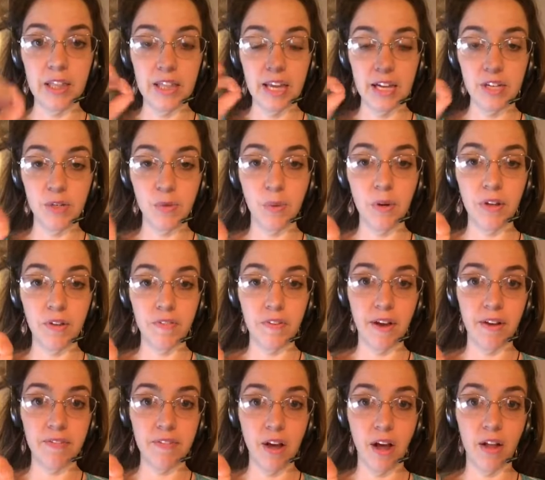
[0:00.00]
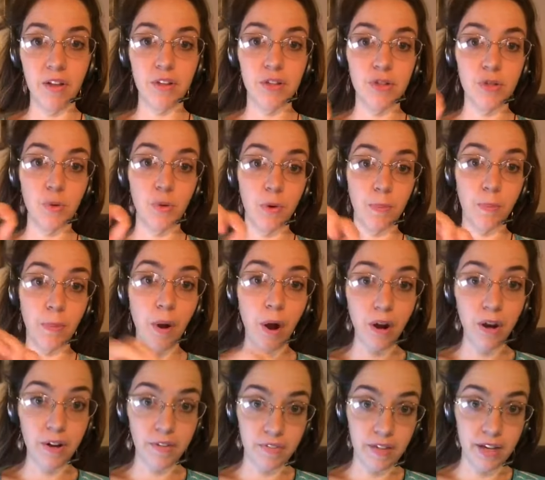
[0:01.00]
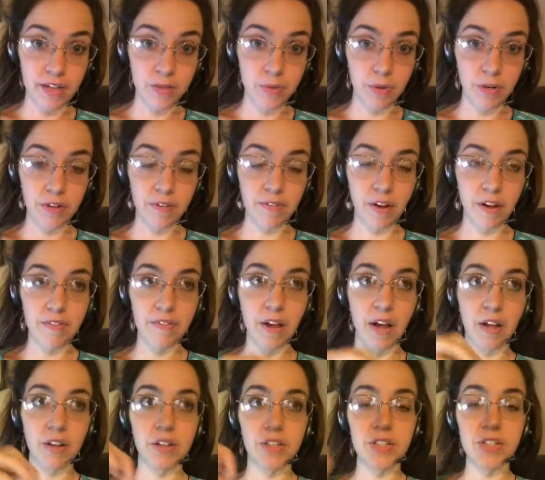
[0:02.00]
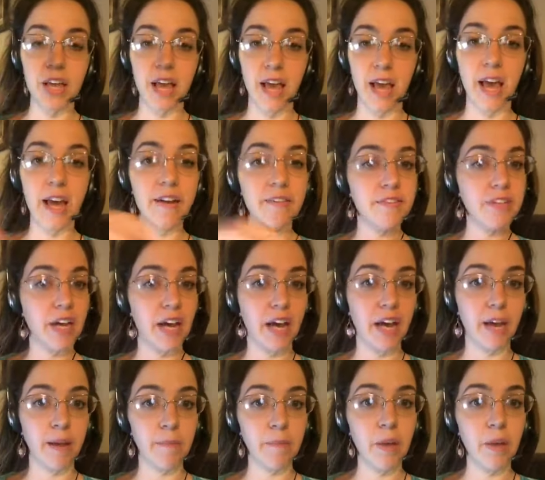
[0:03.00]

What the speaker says: that $25 or part of that $25 ahead of time